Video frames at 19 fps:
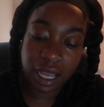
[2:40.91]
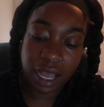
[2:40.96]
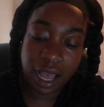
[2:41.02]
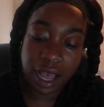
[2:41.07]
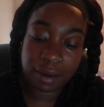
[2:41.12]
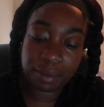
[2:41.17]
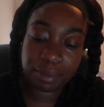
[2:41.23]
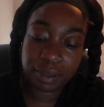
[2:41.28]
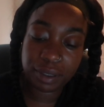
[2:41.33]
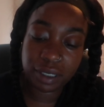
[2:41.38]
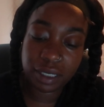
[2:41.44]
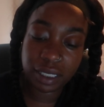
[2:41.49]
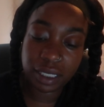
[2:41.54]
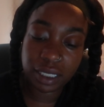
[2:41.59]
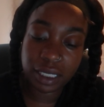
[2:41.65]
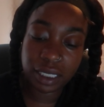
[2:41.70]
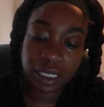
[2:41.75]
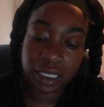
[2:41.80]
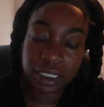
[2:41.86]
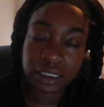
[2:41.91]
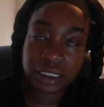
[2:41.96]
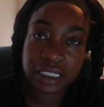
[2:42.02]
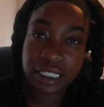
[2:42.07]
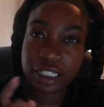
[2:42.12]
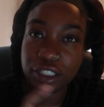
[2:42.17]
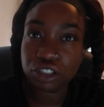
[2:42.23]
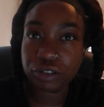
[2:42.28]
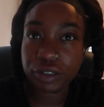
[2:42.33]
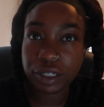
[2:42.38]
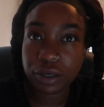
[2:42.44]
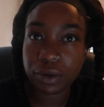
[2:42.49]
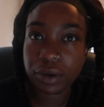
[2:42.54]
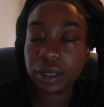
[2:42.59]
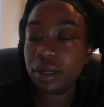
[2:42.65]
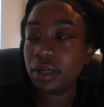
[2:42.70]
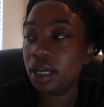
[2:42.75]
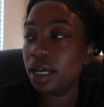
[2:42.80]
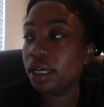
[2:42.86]
I put tea tree
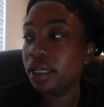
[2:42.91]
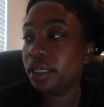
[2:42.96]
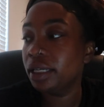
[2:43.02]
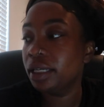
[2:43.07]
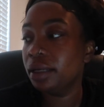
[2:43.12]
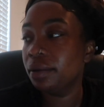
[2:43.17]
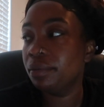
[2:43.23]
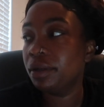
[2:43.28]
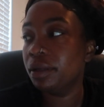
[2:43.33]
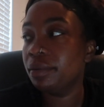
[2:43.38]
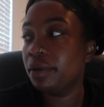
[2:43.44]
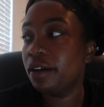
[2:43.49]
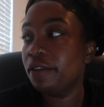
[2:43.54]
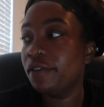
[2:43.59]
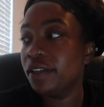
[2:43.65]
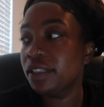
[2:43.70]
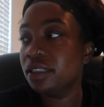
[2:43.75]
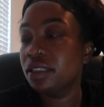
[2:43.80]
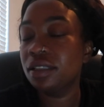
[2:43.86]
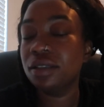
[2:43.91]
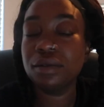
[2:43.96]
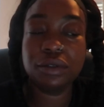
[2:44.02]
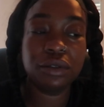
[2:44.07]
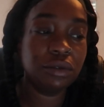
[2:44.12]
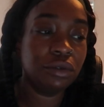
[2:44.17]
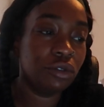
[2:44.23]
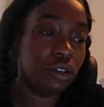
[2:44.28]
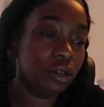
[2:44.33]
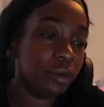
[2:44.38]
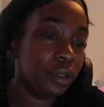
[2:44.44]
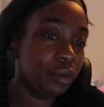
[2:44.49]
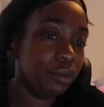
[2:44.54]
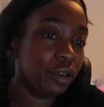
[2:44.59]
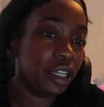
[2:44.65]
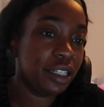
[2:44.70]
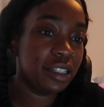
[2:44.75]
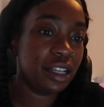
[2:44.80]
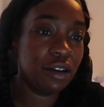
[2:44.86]
oil on it, but my face is normally
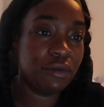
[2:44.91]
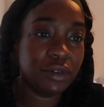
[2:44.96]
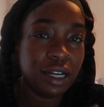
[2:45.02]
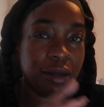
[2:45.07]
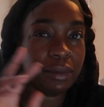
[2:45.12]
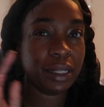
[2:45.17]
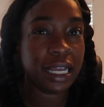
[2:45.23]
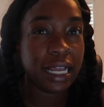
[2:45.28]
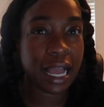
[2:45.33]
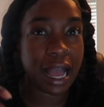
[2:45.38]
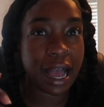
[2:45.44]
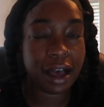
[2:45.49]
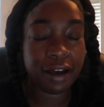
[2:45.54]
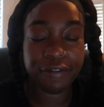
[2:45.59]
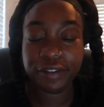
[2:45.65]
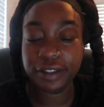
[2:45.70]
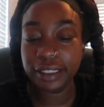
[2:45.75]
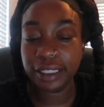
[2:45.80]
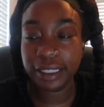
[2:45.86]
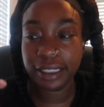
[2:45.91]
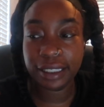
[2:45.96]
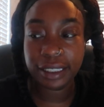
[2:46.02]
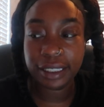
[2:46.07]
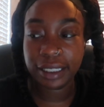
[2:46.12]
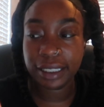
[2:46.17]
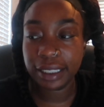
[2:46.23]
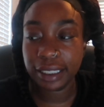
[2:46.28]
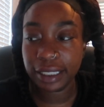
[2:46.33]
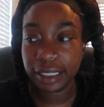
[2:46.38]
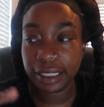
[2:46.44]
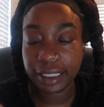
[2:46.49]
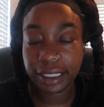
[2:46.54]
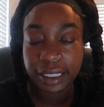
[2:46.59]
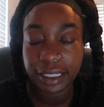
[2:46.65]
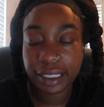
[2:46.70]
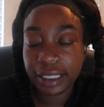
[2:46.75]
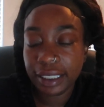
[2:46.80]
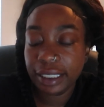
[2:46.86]
breaks out when I'm like ovulating.
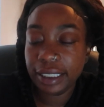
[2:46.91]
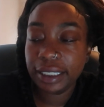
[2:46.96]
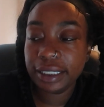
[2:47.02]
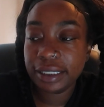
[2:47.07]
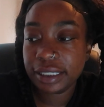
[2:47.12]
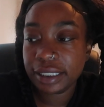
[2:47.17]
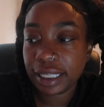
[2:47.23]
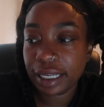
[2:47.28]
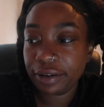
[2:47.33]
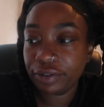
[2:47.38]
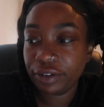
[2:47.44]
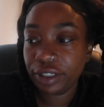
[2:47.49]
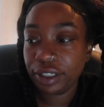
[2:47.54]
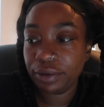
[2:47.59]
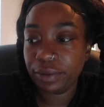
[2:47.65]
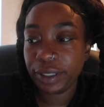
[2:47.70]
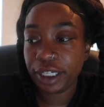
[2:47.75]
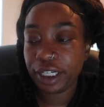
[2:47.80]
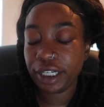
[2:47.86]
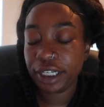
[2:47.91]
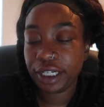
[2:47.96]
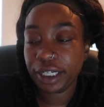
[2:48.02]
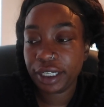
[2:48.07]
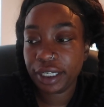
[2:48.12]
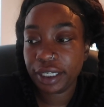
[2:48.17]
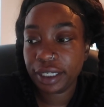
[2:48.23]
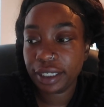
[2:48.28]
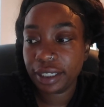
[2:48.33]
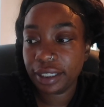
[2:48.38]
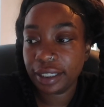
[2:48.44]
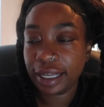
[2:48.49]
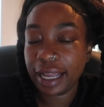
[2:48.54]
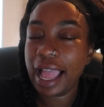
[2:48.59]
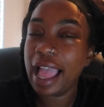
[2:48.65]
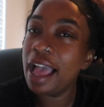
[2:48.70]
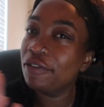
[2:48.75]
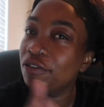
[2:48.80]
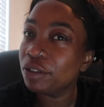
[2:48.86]
It's like really weird,
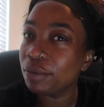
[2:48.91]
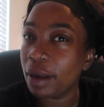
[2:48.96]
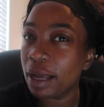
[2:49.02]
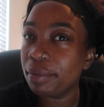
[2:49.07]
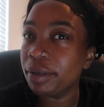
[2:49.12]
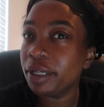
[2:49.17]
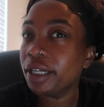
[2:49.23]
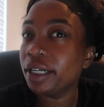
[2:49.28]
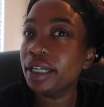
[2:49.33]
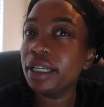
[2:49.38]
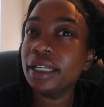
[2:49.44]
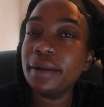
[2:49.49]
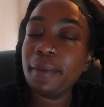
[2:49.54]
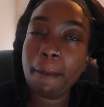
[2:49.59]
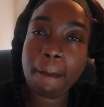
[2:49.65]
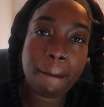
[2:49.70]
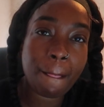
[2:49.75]
like after my period.